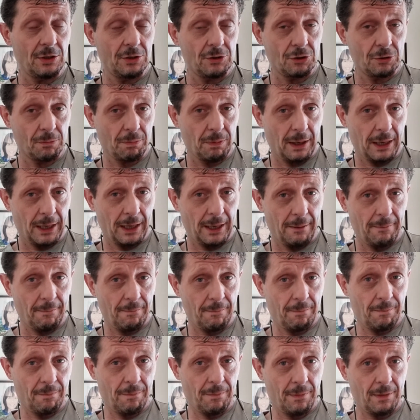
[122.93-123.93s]
supplier.
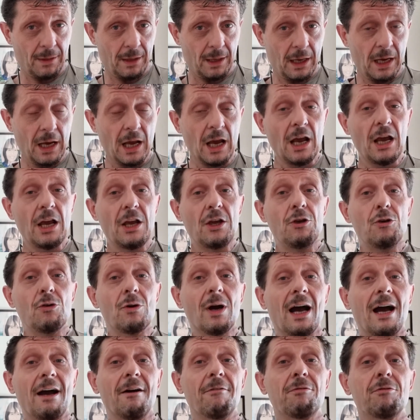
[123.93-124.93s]
You
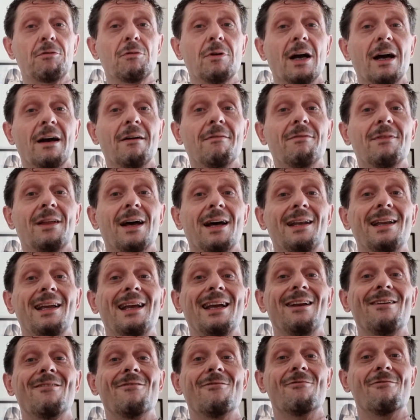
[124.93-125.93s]
have to have that
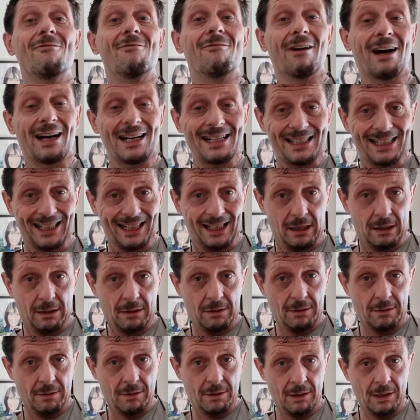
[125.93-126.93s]
in writing.
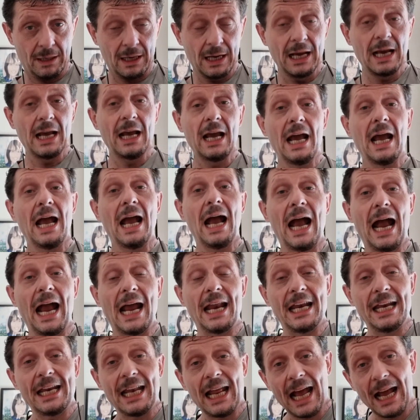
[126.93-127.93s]

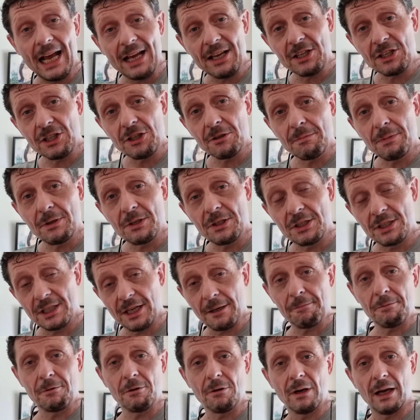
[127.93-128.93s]
And it has to be
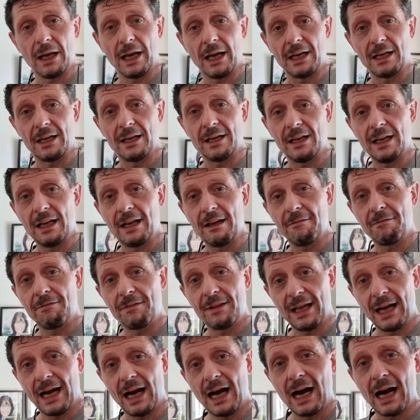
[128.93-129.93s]
stipulated if
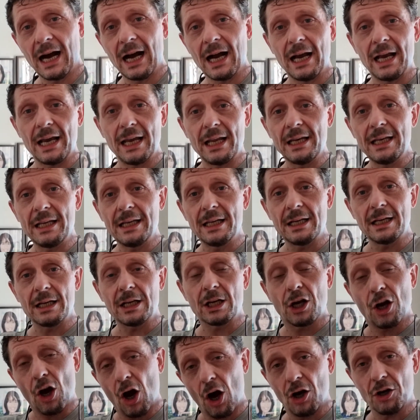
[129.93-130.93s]
there are any
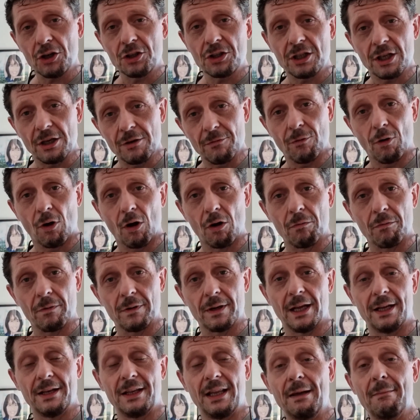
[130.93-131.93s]
cost involved with
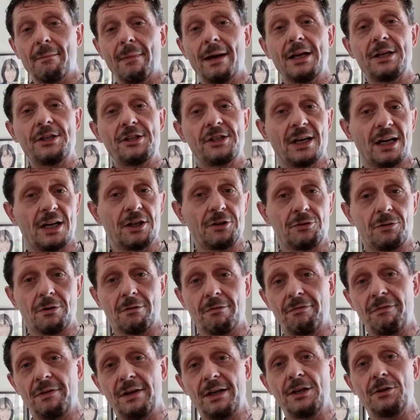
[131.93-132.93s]
that. They may charge you a
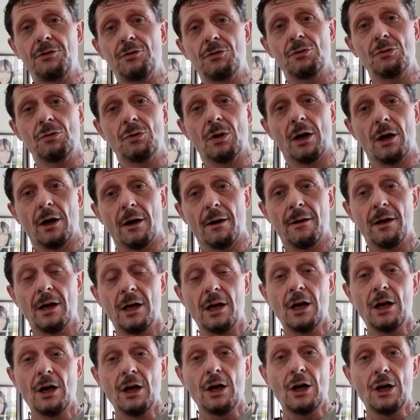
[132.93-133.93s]
fee
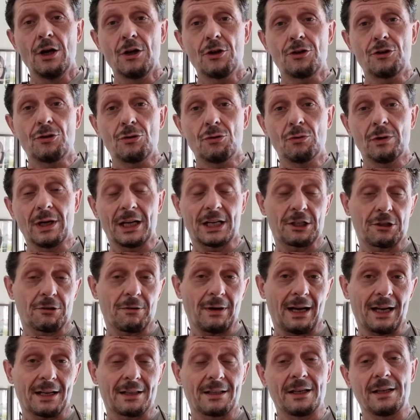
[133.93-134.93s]
to
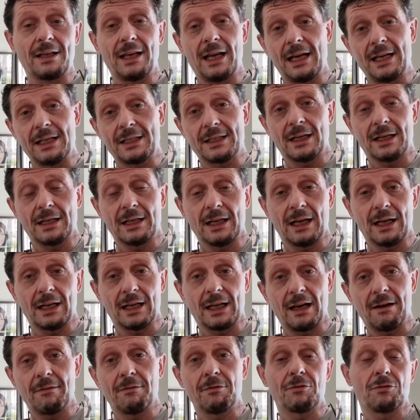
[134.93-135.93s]
extract the data and
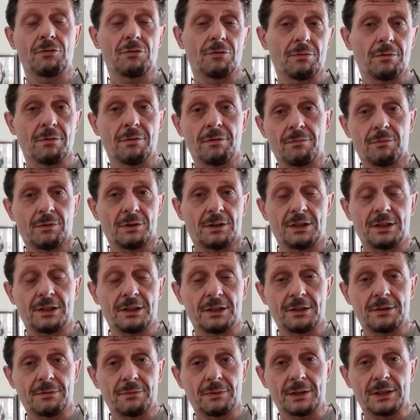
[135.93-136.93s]
give it to you, which
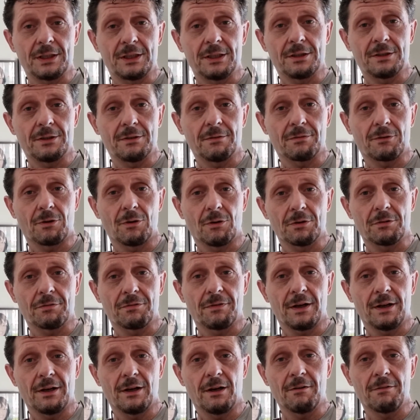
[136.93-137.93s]
is of course
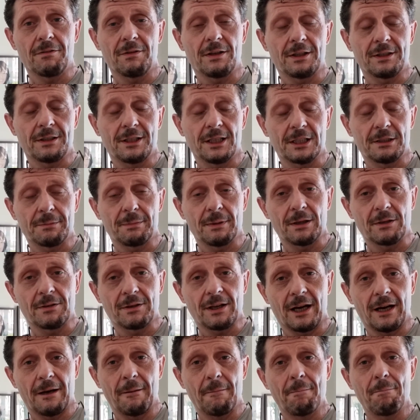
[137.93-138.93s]
fair enough, it takes a bit of
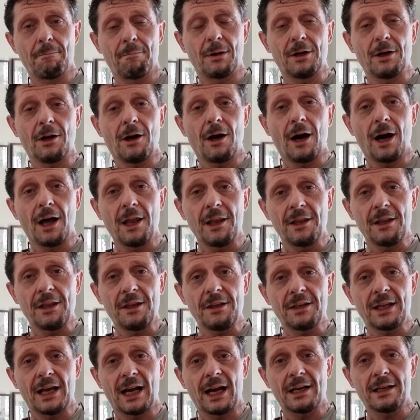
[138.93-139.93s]
time. But other
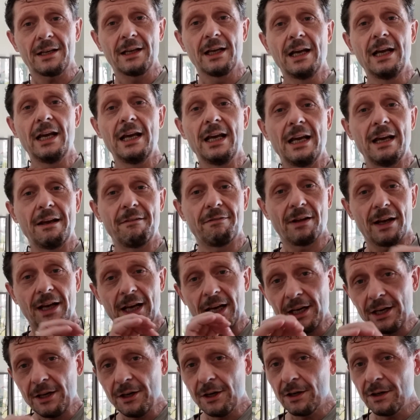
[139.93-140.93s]
than that, if there are
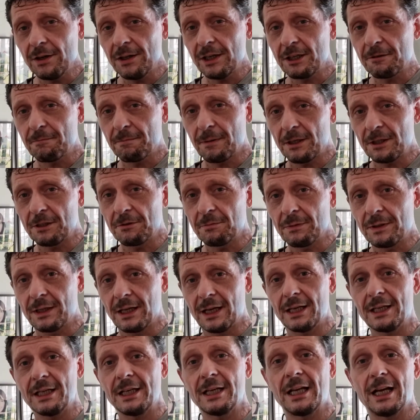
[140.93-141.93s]
any other expenses with
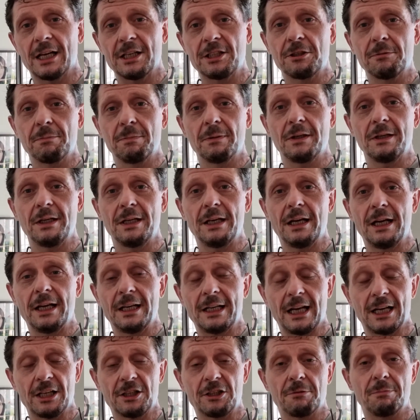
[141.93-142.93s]
that, it has to
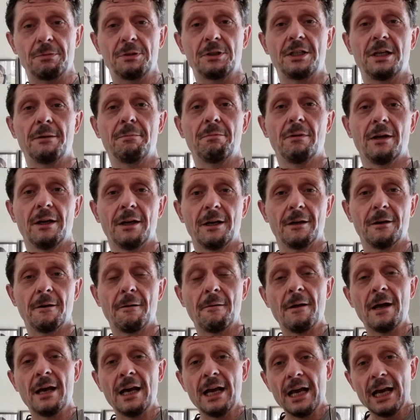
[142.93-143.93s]
be stipulated.
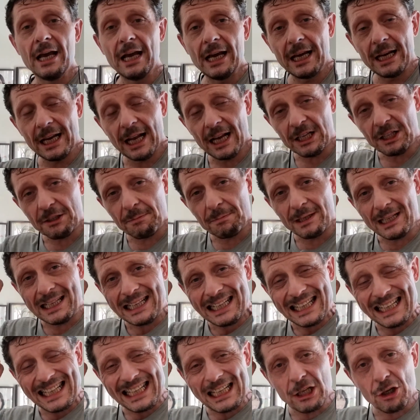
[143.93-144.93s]
It has to
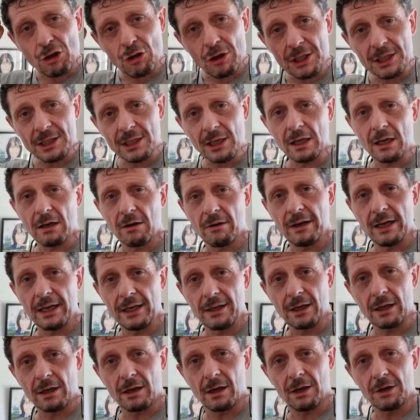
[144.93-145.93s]
be crystal clear in
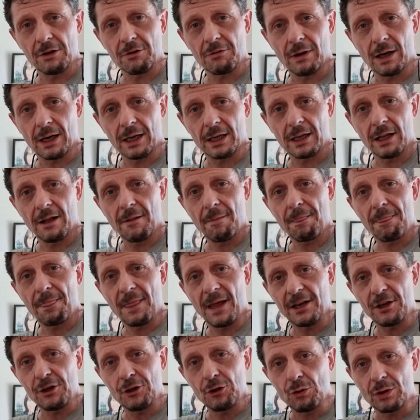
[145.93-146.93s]
the contract
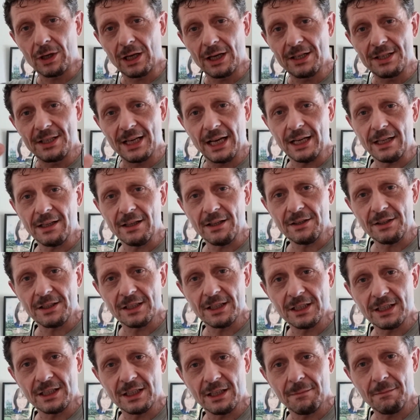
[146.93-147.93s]
that you can take the
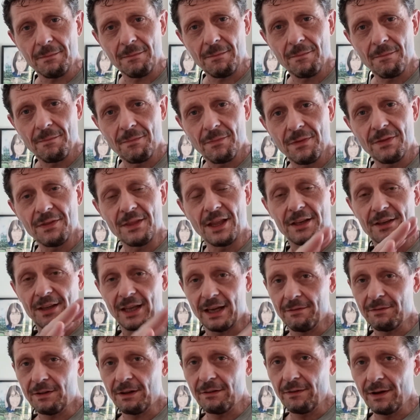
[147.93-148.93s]
system that
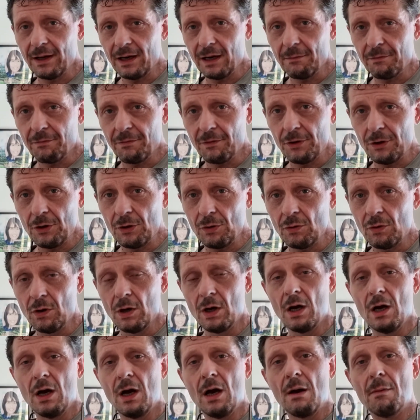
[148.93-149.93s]
they've developed for you,
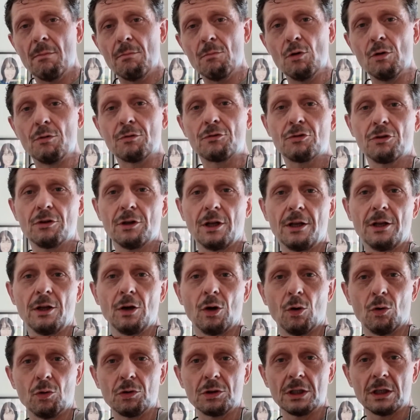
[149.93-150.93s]
move to another
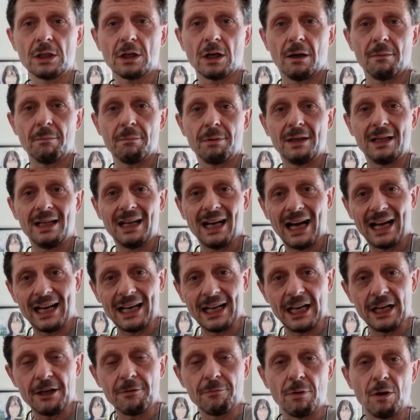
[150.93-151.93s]
hosting company, and
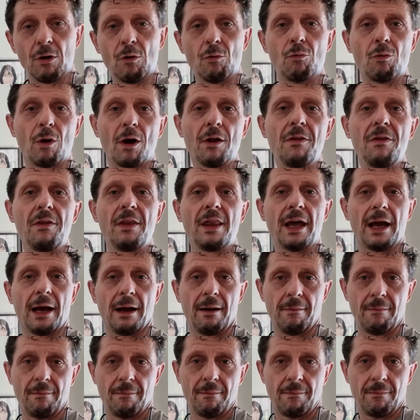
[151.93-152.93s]
it will run there.
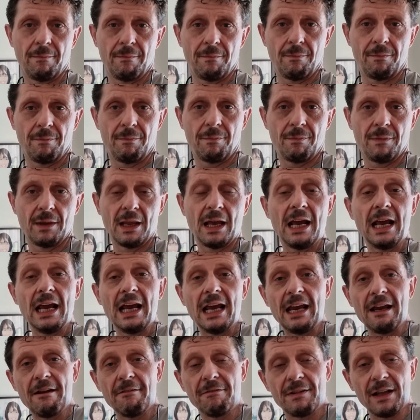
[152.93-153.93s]

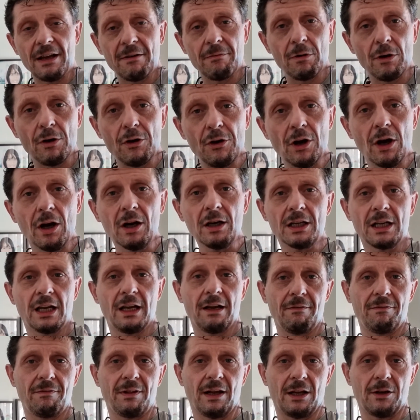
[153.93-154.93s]
If they will not
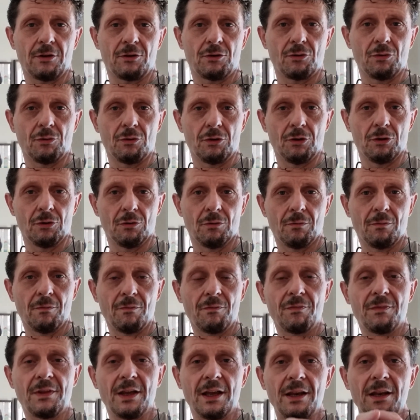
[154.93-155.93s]
give that to you,
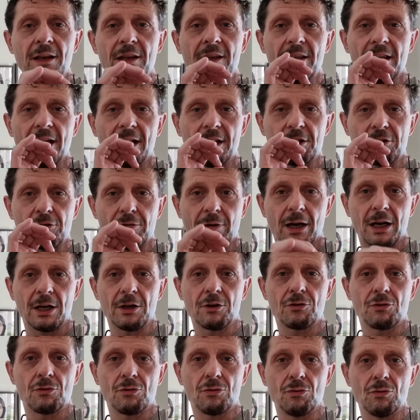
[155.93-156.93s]
then they're
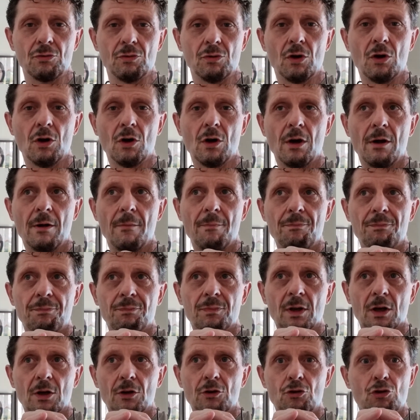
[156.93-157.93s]
trying to
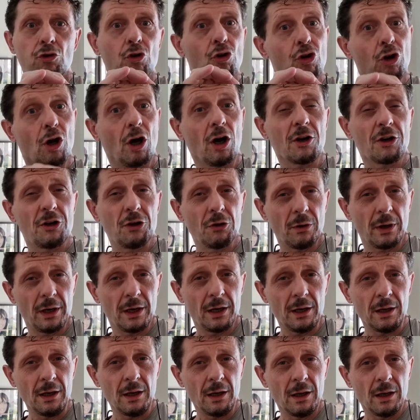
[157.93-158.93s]
lock you
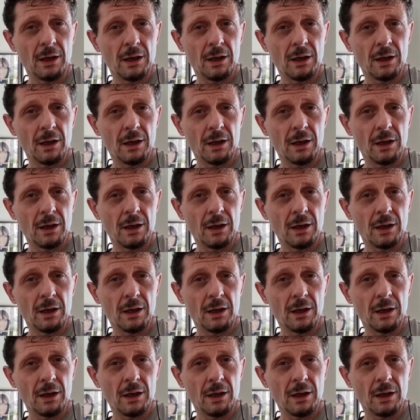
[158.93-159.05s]
in,